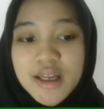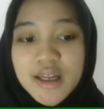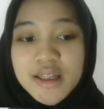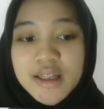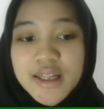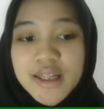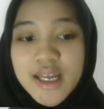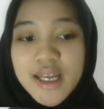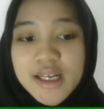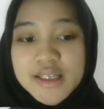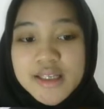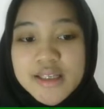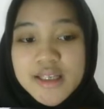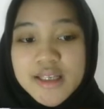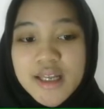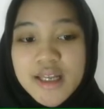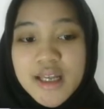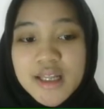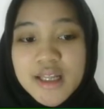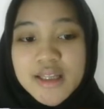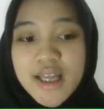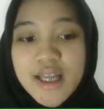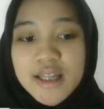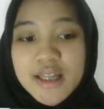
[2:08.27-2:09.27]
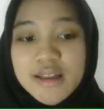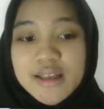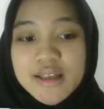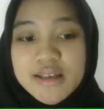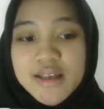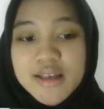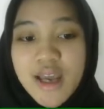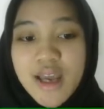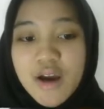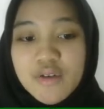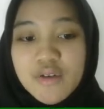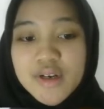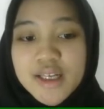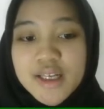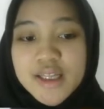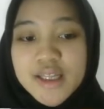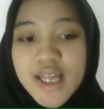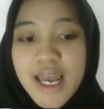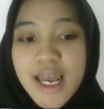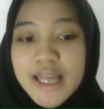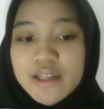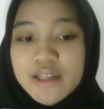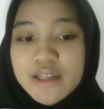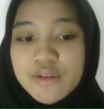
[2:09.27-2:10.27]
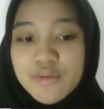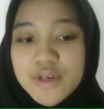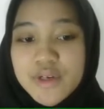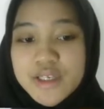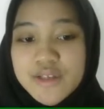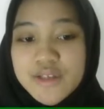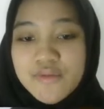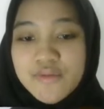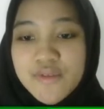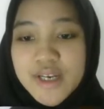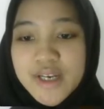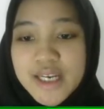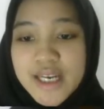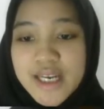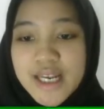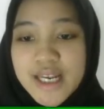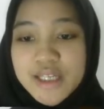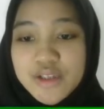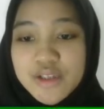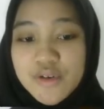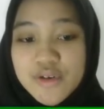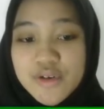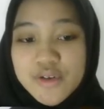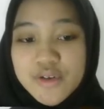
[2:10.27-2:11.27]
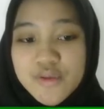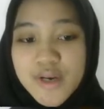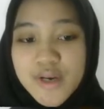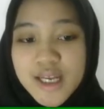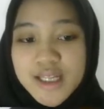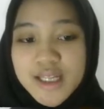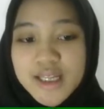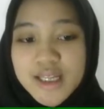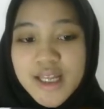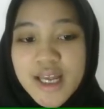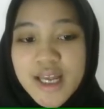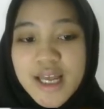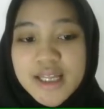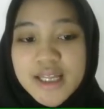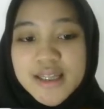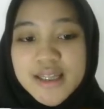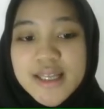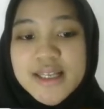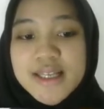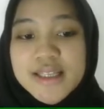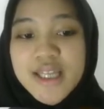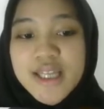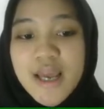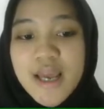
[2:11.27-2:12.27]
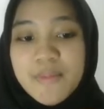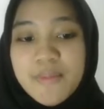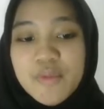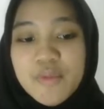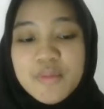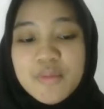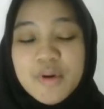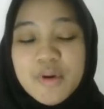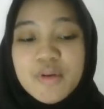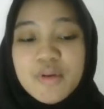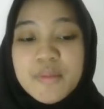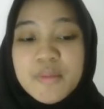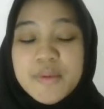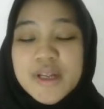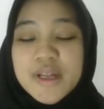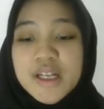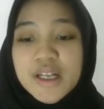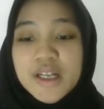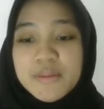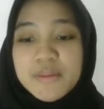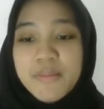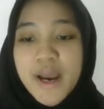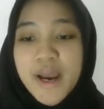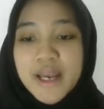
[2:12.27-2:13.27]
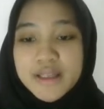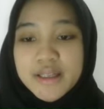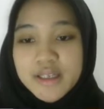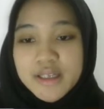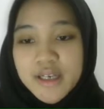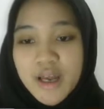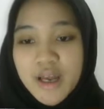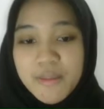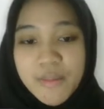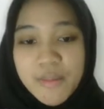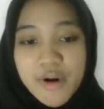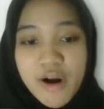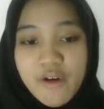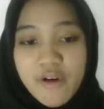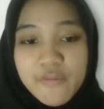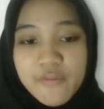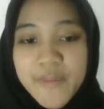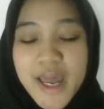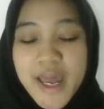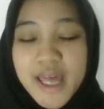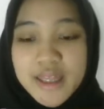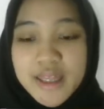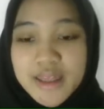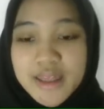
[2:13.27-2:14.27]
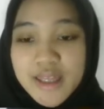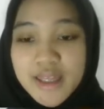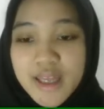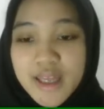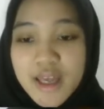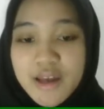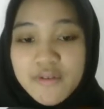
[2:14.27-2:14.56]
Next, then discount it at risk-free interest rate. This step will be repeated by the number of paths.